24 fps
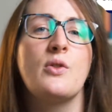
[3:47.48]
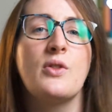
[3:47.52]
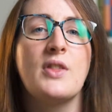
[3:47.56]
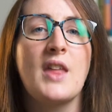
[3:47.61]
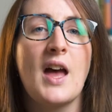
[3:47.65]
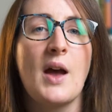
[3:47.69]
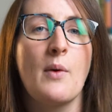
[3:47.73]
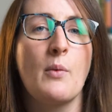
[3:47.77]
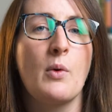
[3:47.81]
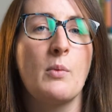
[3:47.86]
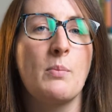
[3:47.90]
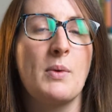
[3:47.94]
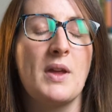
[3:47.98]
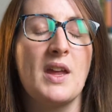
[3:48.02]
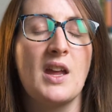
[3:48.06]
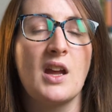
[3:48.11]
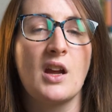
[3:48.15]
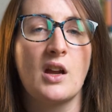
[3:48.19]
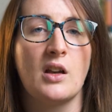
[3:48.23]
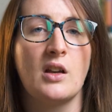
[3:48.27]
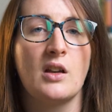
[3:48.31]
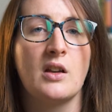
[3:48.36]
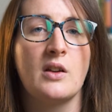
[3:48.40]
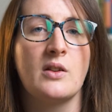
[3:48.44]
that would be
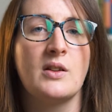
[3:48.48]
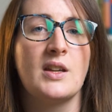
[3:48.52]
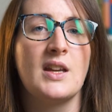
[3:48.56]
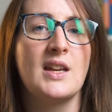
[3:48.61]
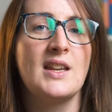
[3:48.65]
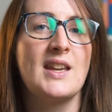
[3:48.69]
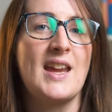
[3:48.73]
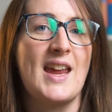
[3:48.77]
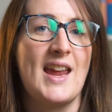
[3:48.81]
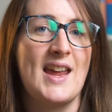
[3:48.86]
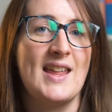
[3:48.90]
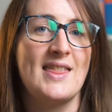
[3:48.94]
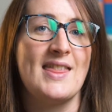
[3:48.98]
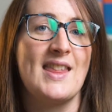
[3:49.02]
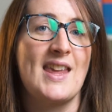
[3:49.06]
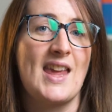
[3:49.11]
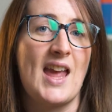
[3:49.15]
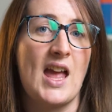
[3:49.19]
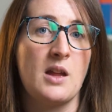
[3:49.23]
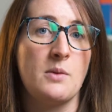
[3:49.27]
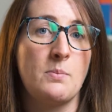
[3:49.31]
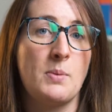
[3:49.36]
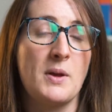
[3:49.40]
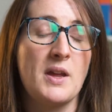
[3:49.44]
included in the
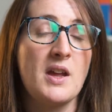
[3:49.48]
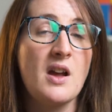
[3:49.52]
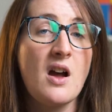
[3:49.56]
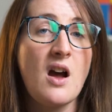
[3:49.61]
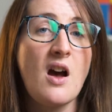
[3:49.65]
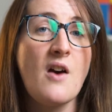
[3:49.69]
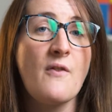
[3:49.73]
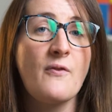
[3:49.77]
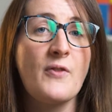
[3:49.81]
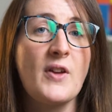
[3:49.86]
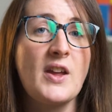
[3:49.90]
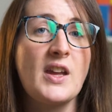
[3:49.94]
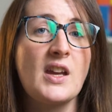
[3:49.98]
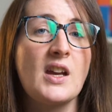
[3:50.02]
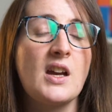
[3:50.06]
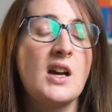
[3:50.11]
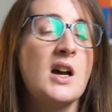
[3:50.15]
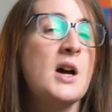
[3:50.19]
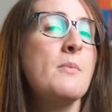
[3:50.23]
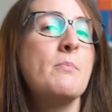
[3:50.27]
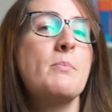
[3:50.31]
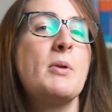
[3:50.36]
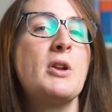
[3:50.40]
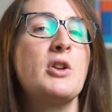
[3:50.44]
APR figure,
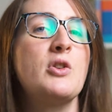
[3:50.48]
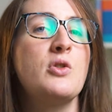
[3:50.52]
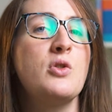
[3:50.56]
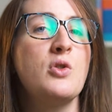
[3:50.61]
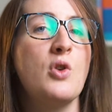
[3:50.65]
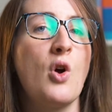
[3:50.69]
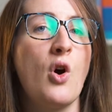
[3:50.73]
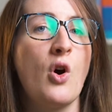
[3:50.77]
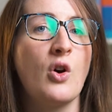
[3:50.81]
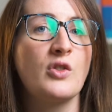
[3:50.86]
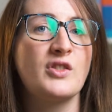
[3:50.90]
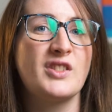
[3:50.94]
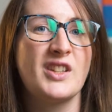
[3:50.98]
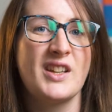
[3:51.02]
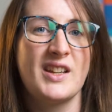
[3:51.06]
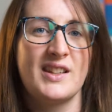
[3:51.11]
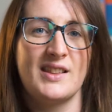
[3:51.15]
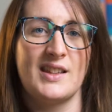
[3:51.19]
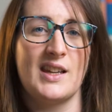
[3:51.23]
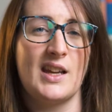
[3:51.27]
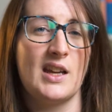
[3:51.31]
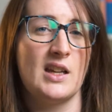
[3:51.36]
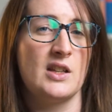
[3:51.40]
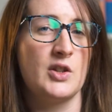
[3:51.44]
but not
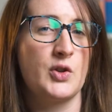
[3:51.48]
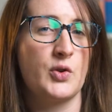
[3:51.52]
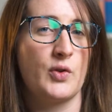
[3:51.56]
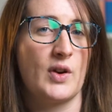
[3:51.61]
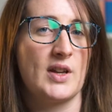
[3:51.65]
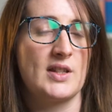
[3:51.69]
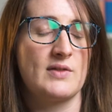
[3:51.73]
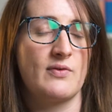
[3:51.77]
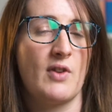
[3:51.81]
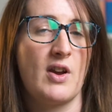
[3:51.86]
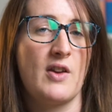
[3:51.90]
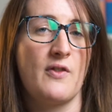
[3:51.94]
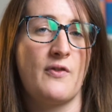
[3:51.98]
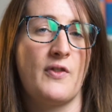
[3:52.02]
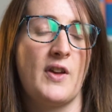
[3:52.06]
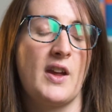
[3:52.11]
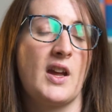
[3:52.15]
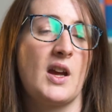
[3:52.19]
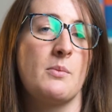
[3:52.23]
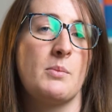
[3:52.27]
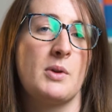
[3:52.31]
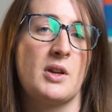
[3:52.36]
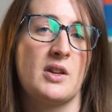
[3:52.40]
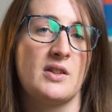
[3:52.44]
the interest rate
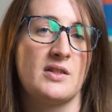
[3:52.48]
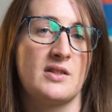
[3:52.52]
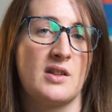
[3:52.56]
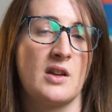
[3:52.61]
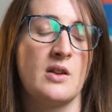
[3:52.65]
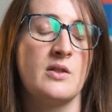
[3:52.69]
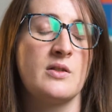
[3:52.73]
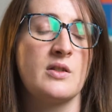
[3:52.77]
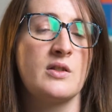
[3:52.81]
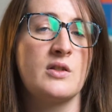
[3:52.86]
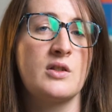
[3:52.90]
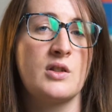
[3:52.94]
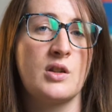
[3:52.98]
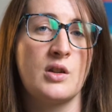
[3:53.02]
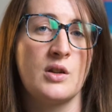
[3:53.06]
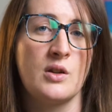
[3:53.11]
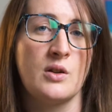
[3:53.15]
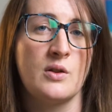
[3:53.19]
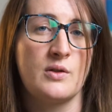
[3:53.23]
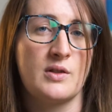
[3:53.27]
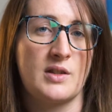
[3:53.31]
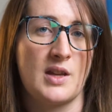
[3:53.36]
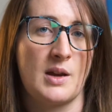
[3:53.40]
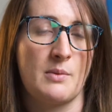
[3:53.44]
figure, because those are
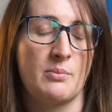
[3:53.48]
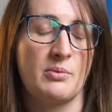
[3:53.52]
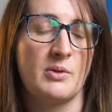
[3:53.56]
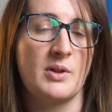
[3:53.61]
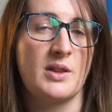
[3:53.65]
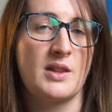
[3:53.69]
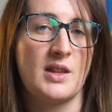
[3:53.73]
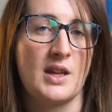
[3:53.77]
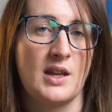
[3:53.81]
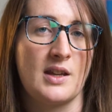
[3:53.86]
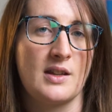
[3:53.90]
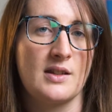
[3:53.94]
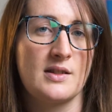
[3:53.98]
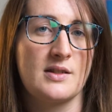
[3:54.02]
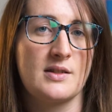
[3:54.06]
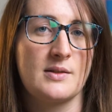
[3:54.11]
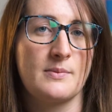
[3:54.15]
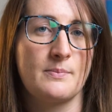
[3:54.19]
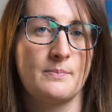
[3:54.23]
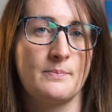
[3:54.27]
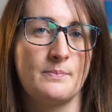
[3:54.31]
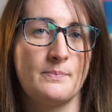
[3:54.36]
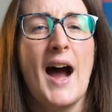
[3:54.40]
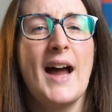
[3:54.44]
two separate things.
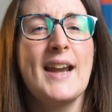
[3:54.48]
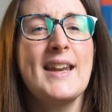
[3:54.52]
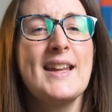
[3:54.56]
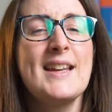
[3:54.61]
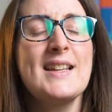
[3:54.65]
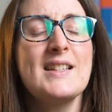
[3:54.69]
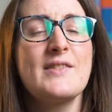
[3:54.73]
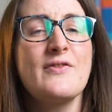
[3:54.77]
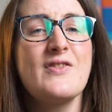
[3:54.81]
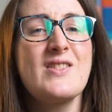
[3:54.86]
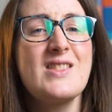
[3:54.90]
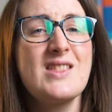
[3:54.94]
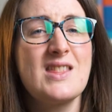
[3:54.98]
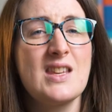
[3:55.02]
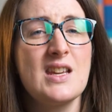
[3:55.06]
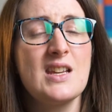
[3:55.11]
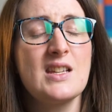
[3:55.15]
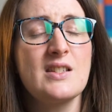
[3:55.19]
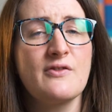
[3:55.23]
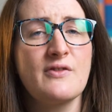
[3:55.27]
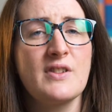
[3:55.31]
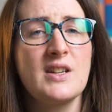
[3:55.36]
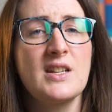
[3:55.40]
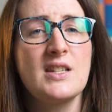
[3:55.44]
And it is for
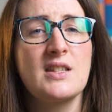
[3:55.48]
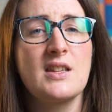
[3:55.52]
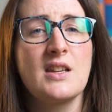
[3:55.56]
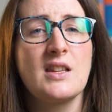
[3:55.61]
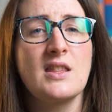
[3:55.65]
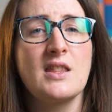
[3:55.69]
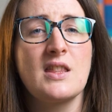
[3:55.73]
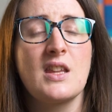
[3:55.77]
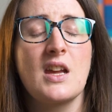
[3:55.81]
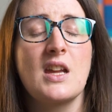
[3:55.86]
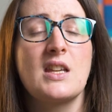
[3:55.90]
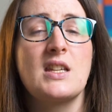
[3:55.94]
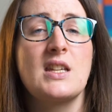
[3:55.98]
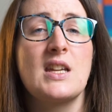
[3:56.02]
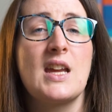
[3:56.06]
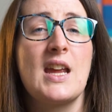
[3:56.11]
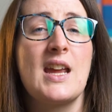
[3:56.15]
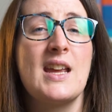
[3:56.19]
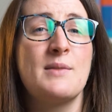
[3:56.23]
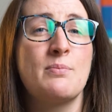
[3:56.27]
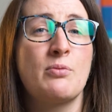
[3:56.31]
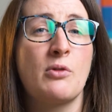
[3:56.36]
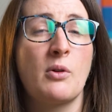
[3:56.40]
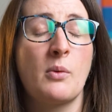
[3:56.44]
this reason that it
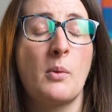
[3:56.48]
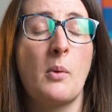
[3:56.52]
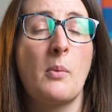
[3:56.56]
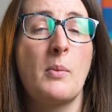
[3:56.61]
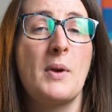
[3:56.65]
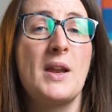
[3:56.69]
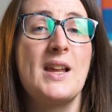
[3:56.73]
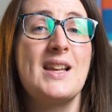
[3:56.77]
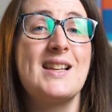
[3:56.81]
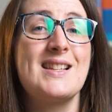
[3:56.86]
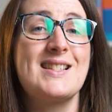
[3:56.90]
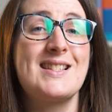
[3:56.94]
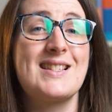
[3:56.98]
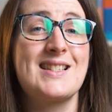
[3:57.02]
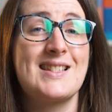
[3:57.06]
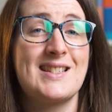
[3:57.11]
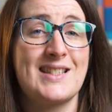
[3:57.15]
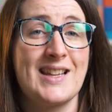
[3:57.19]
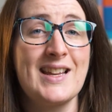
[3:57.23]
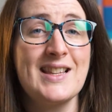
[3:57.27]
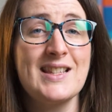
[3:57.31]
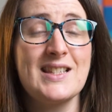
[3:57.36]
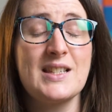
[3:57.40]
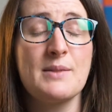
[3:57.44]
is probably
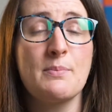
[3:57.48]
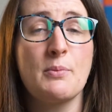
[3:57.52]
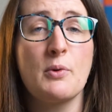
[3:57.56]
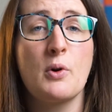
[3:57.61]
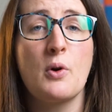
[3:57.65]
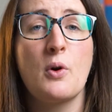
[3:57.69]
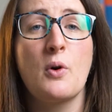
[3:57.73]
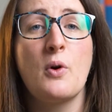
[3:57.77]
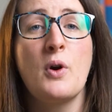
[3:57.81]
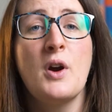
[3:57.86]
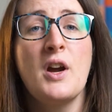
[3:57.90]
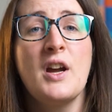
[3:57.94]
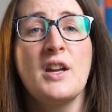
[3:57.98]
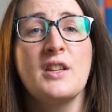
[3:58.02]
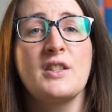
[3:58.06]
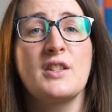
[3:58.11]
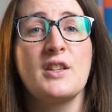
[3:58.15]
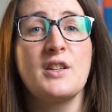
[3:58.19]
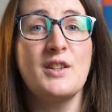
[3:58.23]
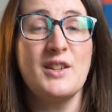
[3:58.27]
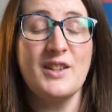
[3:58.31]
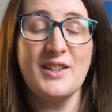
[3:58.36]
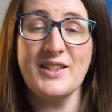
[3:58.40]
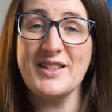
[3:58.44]
sensible to
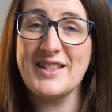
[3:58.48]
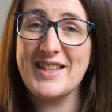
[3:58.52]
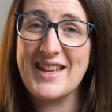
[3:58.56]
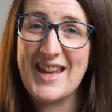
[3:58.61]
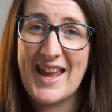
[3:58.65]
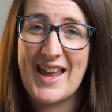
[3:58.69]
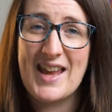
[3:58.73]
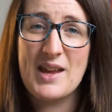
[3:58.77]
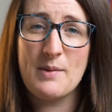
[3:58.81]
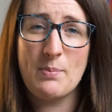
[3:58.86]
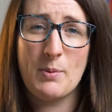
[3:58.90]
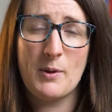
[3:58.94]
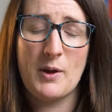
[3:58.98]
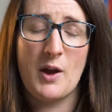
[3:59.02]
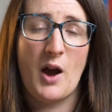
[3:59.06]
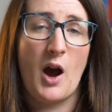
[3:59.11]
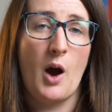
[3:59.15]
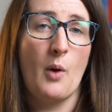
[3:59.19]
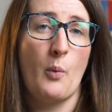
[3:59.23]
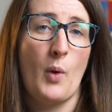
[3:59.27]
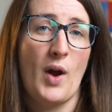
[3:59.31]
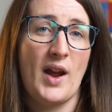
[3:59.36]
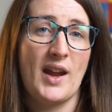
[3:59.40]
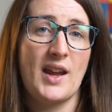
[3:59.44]
use the
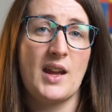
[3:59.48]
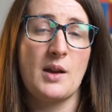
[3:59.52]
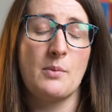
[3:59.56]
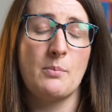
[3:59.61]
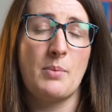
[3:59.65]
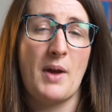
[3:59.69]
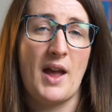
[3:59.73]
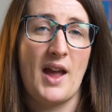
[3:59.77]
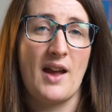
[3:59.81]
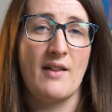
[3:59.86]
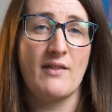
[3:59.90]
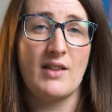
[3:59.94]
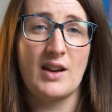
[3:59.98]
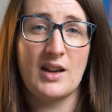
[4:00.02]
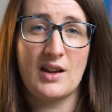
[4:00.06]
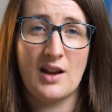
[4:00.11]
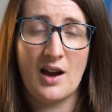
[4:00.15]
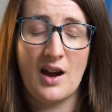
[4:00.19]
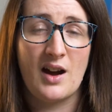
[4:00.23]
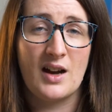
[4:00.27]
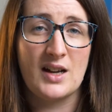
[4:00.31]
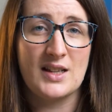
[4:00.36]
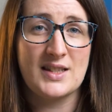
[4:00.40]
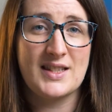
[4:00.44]
APR when comparing
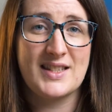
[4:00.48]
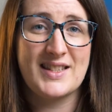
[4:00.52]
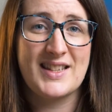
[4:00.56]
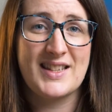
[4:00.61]
cards.